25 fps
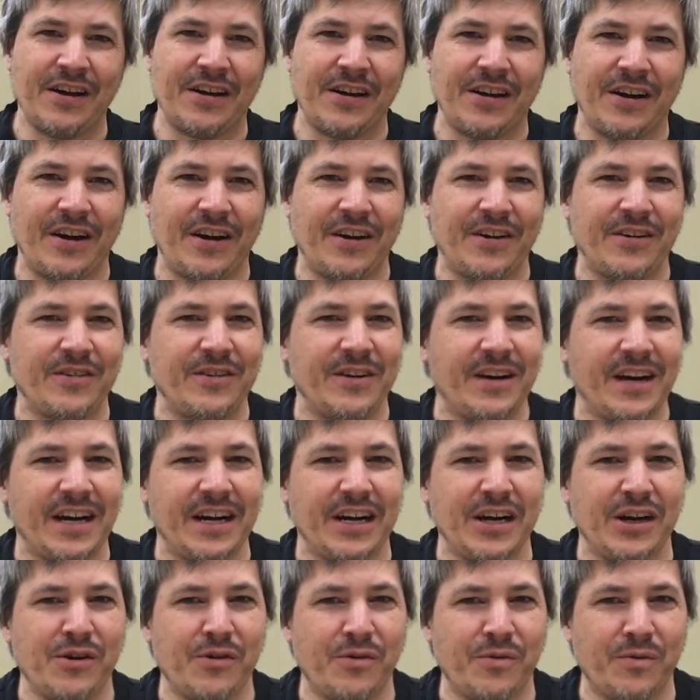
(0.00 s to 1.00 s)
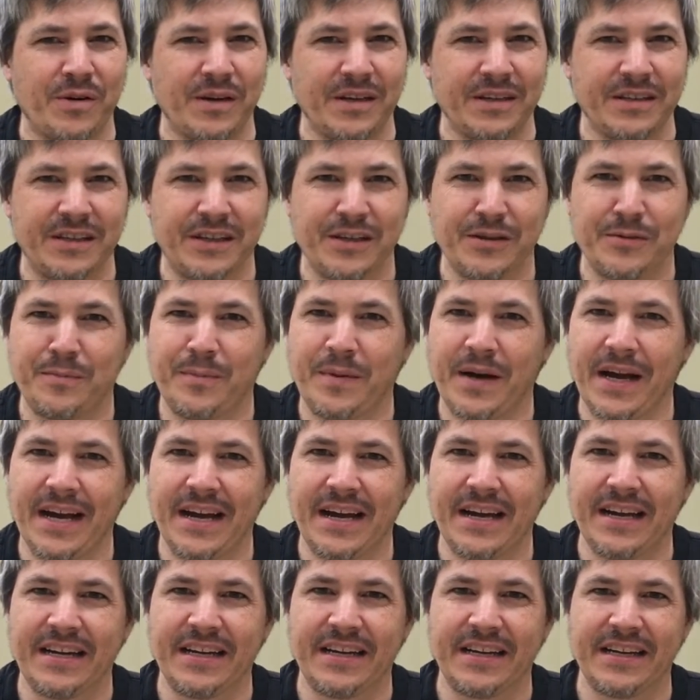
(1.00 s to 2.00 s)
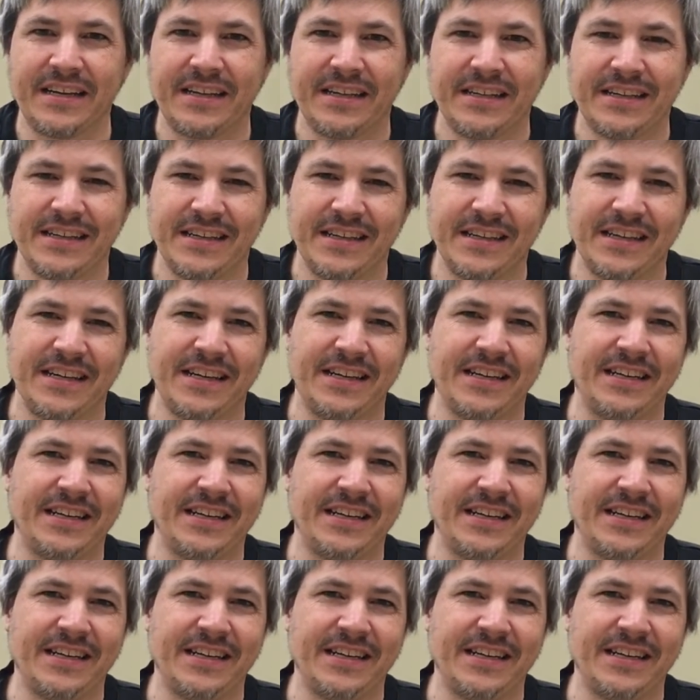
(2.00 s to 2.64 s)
Alright, welcome back. And